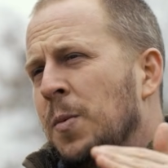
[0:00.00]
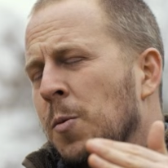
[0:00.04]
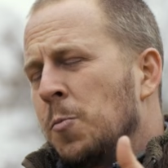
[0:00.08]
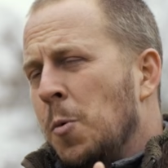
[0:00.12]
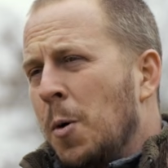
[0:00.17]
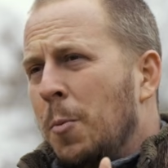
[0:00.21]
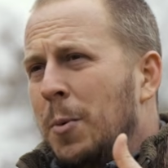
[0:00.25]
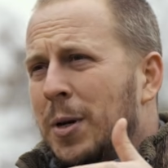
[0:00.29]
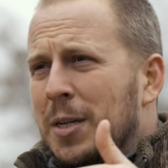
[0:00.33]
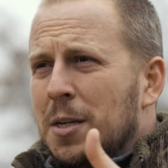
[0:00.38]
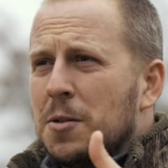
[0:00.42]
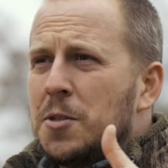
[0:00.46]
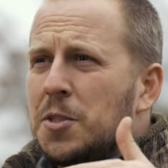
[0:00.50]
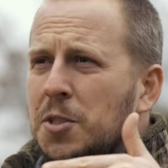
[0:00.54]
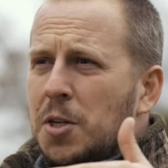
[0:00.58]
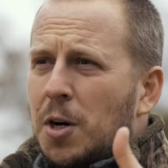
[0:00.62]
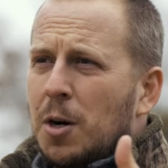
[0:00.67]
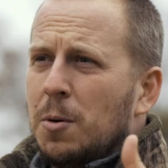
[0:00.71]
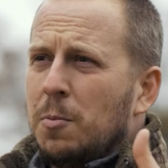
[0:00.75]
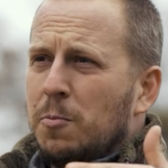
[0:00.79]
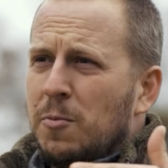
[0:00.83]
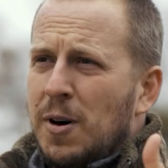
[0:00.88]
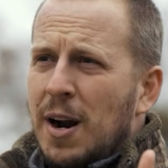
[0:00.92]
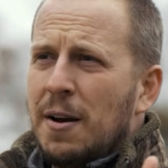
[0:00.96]
When we
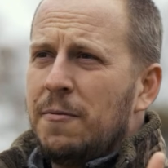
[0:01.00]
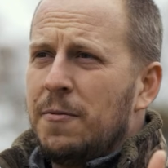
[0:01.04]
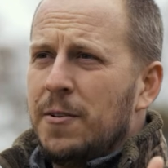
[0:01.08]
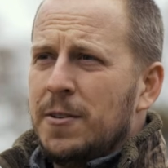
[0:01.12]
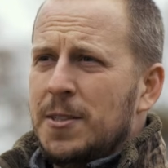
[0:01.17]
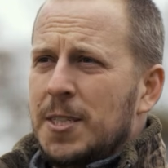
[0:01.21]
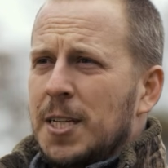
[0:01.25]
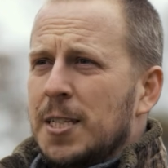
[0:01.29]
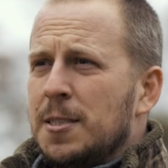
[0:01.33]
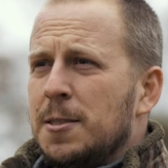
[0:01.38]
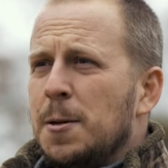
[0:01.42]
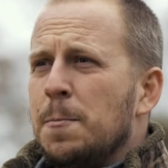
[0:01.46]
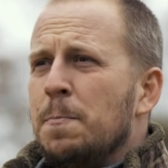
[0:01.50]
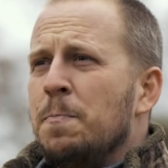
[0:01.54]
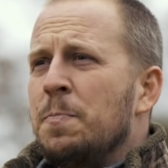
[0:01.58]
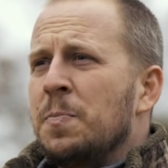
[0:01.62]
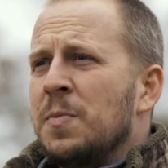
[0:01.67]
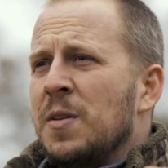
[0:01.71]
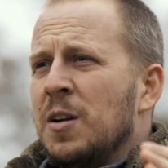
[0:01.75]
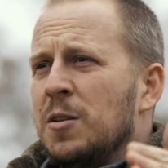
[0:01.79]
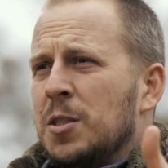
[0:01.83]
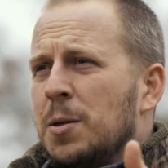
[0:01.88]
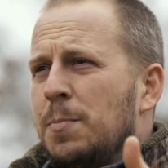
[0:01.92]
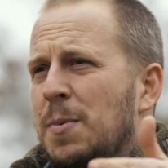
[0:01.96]
disturb refuges,
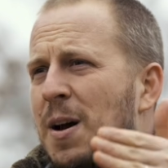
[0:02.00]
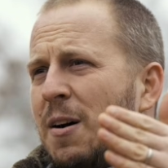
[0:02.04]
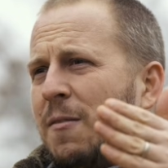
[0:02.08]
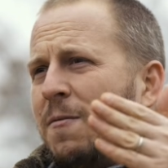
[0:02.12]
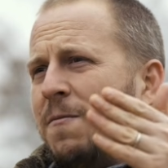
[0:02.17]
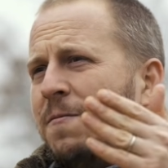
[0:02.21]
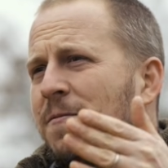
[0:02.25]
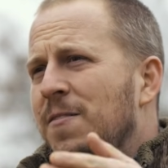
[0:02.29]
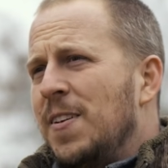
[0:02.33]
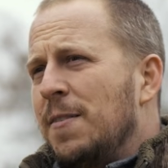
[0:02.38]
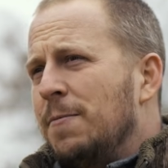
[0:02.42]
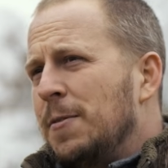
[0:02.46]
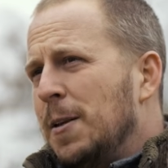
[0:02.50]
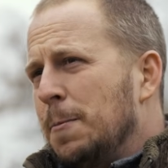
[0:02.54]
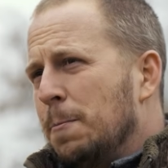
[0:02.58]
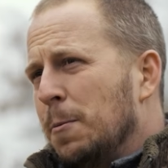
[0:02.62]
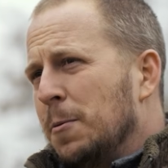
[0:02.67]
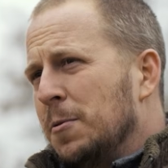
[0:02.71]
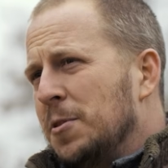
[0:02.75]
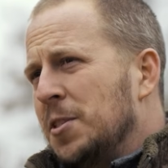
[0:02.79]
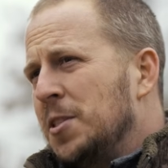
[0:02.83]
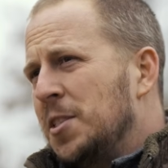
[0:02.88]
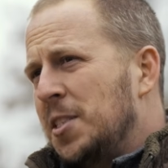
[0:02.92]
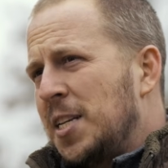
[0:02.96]
there's about
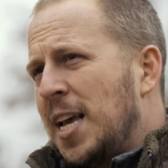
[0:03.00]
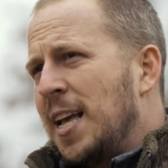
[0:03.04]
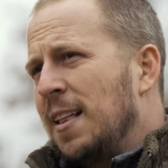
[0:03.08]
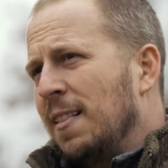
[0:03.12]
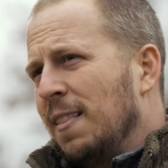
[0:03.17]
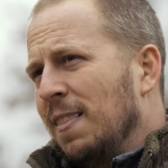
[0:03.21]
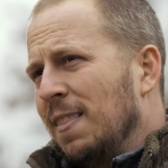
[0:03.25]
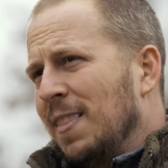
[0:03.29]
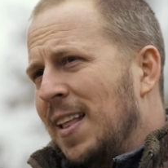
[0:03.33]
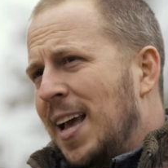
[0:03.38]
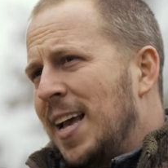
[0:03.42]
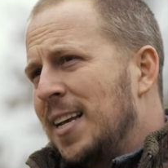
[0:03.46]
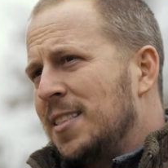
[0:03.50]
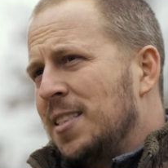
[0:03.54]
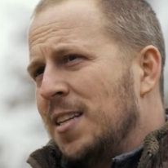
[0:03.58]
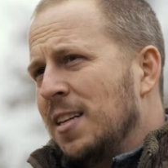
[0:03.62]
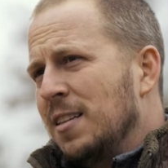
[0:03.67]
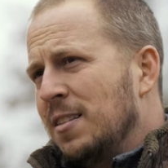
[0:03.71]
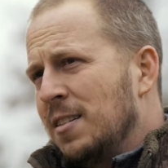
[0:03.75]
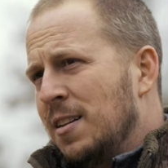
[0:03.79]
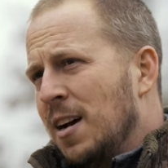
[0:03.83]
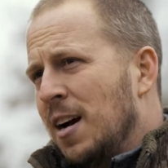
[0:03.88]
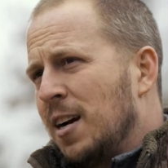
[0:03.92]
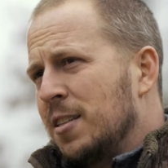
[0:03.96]
50% less
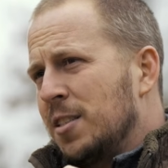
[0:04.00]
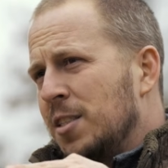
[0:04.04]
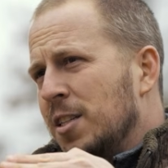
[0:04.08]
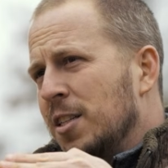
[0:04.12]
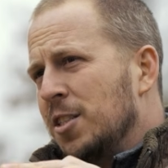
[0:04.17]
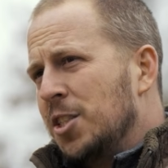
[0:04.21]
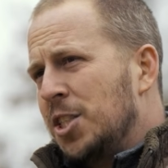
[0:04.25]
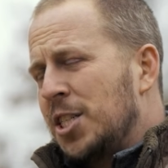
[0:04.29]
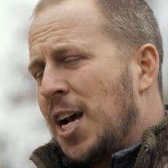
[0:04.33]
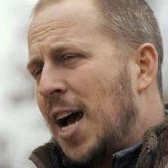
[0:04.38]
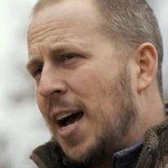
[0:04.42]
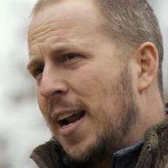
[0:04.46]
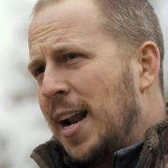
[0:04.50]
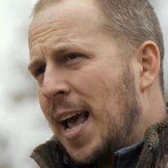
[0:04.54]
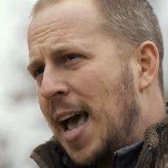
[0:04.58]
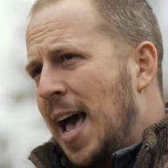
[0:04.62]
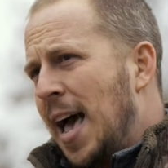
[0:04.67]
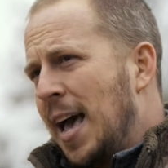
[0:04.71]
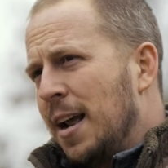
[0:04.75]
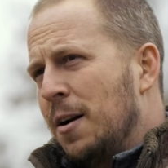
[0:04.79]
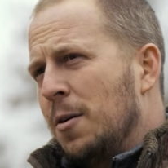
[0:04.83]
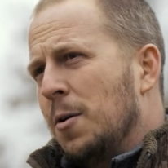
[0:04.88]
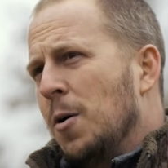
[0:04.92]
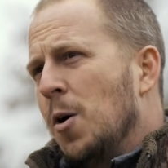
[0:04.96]
ducks shot
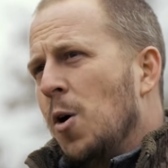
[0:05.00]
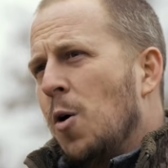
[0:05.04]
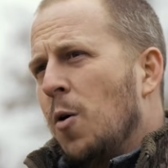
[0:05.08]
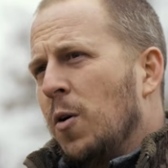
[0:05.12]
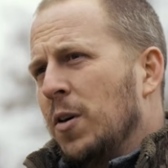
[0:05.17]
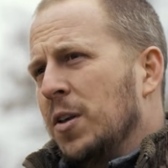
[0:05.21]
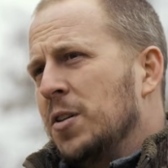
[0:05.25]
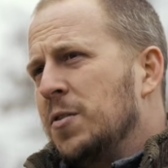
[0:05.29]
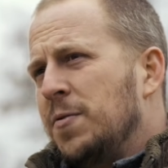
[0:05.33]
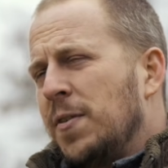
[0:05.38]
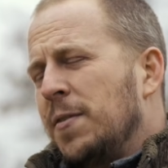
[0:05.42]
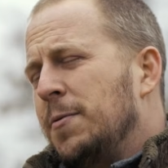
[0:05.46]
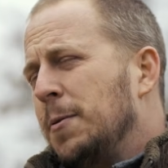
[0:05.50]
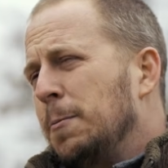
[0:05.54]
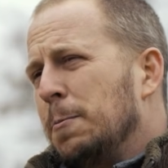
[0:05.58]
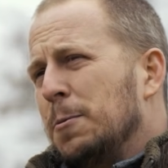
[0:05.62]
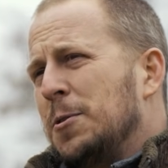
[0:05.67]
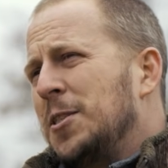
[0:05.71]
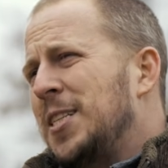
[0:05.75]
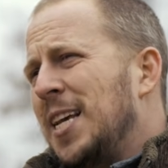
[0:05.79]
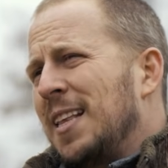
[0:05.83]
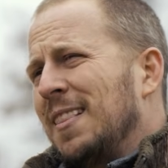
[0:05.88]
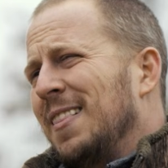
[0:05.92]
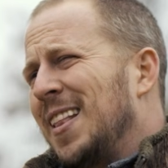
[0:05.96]
at, or there's
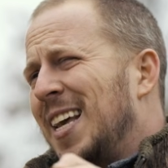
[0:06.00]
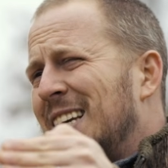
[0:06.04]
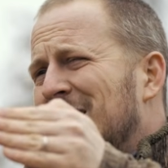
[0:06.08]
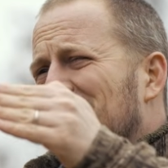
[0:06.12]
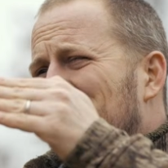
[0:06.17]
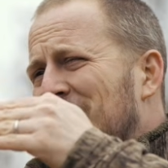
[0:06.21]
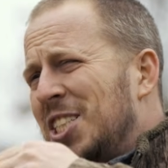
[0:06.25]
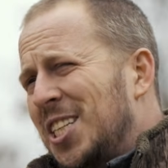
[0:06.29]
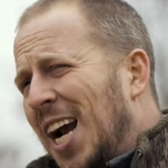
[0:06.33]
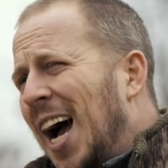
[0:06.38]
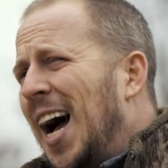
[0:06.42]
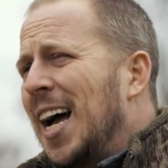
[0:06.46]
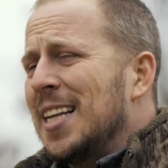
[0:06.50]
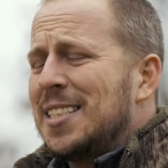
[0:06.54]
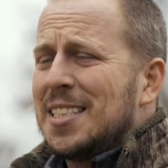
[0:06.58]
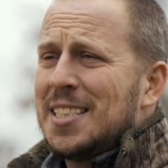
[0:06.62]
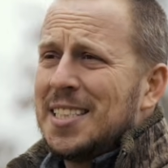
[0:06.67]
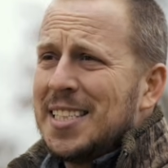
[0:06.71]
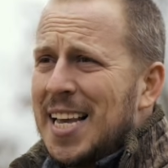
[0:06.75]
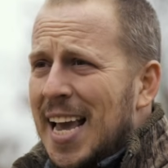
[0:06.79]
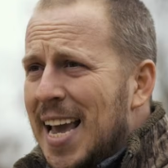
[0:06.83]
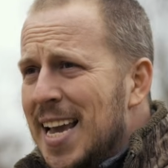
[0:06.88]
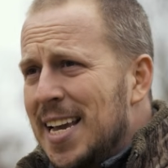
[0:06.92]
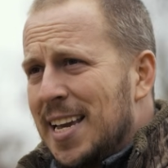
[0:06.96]
50% less shots
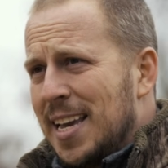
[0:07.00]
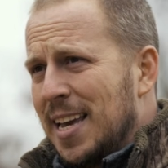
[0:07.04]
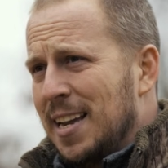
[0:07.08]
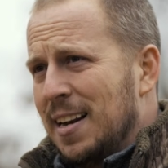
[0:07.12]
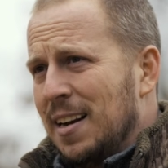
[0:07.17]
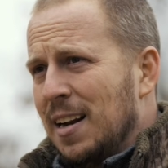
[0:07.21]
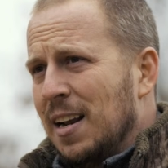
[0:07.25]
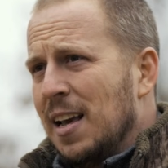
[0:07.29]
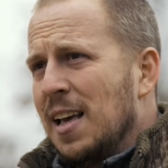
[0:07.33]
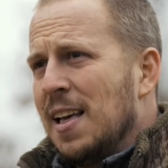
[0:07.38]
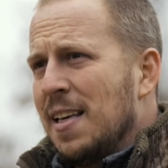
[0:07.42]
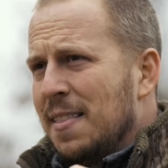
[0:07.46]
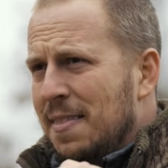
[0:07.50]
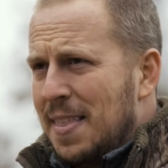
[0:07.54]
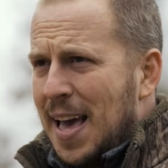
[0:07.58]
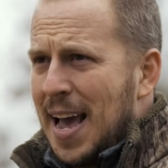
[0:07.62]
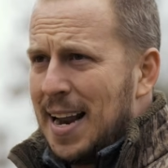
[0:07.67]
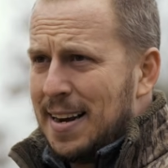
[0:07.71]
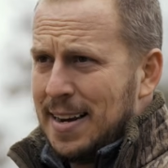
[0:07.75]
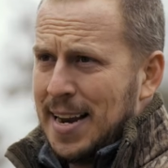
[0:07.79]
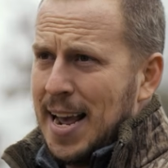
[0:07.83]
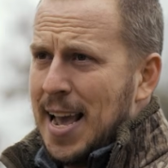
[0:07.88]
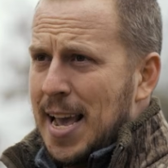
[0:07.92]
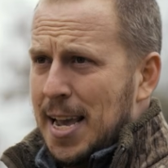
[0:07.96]
taken
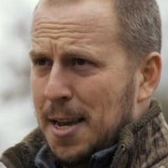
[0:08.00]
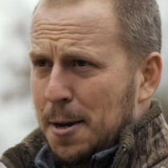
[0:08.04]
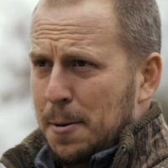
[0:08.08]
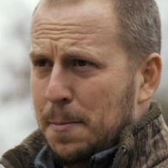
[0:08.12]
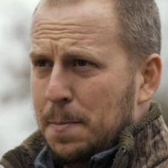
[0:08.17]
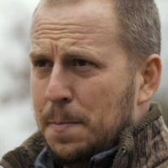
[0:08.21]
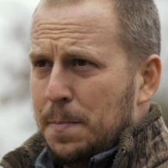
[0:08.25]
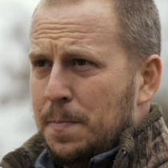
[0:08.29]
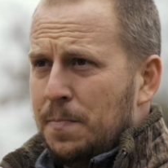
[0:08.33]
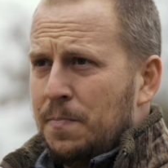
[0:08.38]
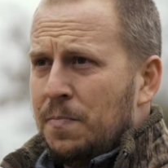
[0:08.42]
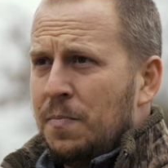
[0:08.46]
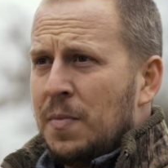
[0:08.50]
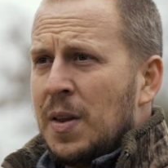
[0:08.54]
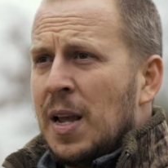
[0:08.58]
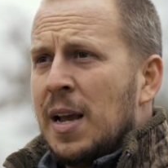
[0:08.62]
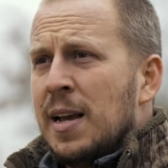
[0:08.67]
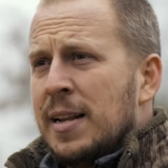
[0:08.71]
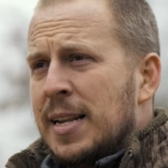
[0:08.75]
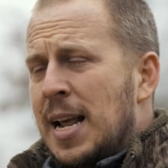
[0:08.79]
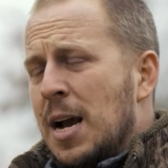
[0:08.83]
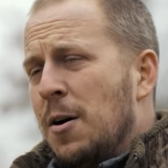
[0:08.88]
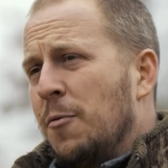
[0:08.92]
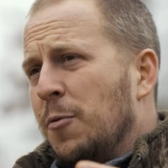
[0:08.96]
that day.
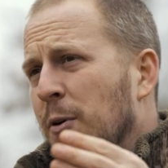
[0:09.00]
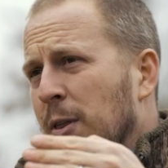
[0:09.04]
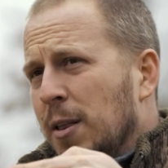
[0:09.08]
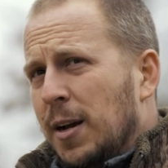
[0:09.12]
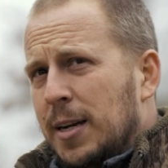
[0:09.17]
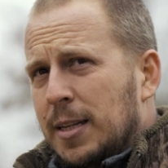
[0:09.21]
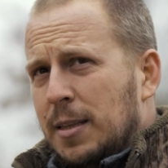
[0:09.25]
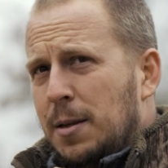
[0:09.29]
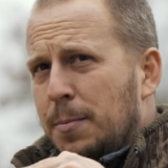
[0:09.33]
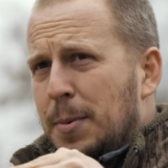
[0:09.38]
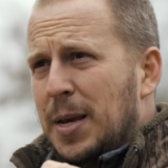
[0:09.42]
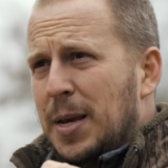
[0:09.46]
Now, if we look at the